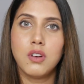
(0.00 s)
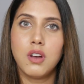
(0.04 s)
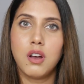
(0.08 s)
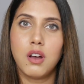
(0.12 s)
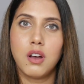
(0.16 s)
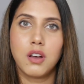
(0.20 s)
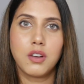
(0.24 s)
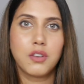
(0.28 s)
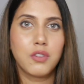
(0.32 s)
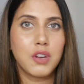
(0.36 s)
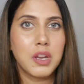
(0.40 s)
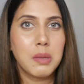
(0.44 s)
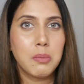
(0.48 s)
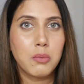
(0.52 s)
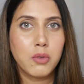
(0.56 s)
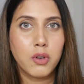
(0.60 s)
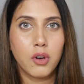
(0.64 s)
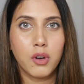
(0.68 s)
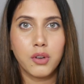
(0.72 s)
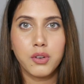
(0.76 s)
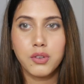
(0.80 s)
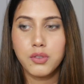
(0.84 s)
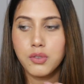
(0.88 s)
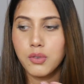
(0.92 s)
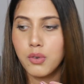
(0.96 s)
cream
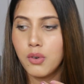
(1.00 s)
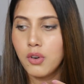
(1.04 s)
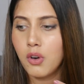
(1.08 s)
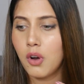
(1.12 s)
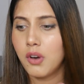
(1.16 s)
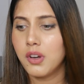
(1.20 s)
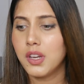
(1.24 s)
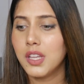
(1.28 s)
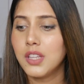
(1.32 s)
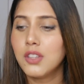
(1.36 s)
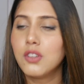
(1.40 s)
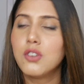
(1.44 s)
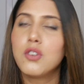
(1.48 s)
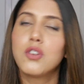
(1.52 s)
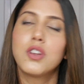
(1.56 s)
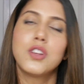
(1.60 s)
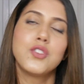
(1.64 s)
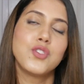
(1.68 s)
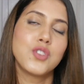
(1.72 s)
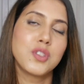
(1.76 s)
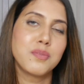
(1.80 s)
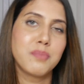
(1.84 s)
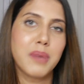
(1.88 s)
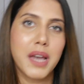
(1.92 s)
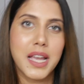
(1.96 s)
contour, or either you can
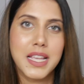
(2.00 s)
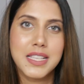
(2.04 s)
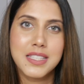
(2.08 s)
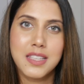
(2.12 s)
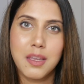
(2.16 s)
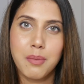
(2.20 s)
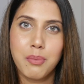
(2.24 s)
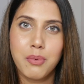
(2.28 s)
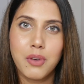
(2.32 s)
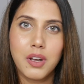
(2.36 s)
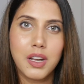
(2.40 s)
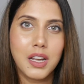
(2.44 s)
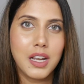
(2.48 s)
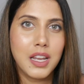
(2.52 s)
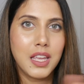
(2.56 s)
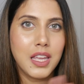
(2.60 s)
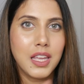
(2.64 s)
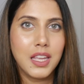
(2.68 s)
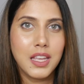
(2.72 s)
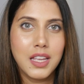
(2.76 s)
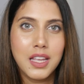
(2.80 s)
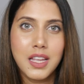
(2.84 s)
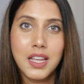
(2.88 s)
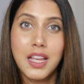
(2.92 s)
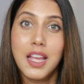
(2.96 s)
just buy
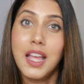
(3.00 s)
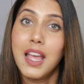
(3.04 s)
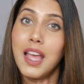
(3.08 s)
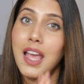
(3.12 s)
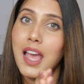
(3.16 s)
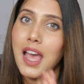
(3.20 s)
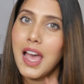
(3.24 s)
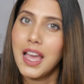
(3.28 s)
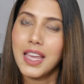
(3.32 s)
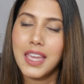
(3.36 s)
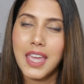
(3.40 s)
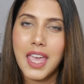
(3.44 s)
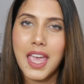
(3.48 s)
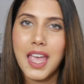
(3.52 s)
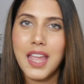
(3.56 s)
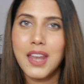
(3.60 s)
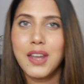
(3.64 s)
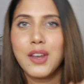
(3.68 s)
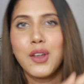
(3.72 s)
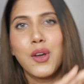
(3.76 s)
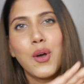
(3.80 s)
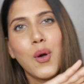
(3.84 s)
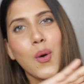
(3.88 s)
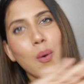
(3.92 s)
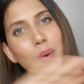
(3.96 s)
separately. Again,
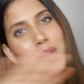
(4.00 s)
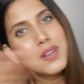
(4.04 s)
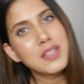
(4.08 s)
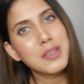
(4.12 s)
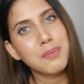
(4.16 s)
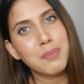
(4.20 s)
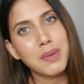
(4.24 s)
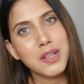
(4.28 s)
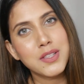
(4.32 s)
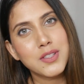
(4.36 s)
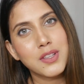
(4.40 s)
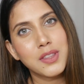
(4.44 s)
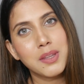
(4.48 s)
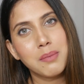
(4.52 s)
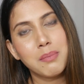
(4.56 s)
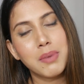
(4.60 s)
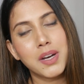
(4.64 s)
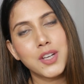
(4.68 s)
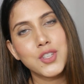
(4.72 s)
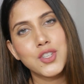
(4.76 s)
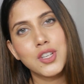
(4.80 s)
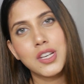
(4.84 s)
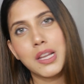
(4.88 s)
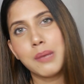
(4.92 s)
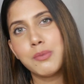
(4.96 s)
all depends on the
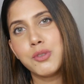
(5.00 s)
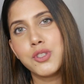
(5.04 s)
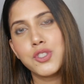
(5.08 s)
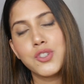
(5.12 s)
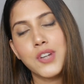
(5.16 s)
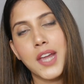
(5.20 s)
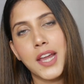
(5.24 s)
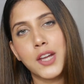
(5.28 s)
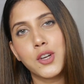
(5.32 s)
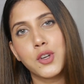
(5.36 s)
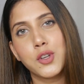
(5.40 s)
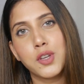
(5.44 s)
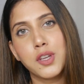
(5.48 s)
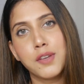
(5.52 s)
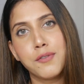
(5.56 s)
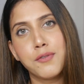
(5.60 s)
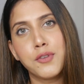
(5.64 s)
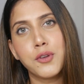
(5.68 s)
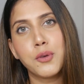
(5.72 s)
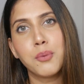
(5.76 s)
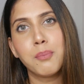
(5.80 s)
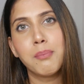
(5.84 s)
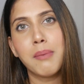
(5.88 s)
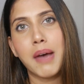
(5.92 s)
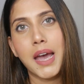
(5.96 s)
budget. I'm just trying to give
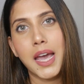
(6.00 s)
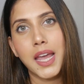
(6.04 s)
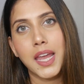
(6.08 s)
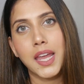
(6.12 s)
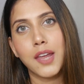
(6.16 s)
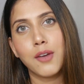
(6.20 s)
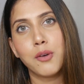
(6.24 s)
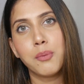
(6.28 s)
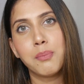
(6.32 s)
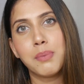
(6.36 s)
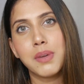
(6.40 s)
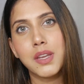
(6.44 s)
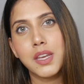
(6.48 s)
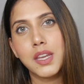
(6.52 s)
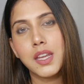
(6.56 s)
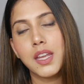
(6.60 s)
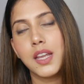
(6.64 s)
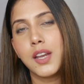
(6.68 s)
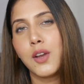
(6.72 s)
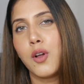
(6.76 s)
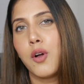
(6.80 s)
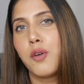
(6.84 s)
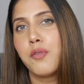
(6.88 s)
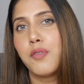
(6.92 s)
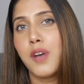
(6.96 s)
you my
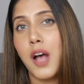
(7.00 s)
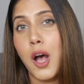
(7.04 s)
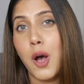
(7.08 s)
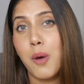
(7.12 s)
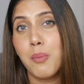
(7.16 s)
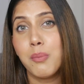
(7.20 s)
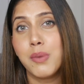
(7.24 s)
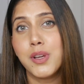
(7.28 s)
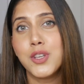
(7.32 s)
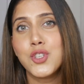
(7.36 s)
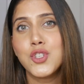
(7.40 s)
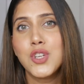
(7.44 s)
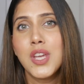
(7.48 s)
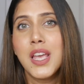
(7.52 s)
opinion of how much